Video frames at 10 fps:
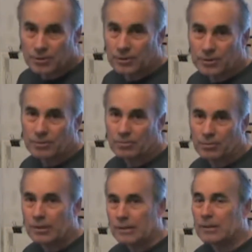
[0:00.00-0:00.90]
and they're
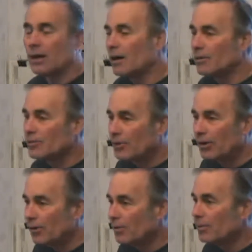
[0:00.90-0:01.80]
pretty loud
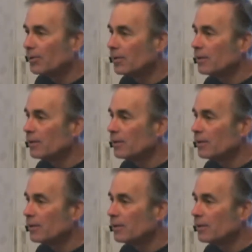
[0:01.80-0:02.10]
too, but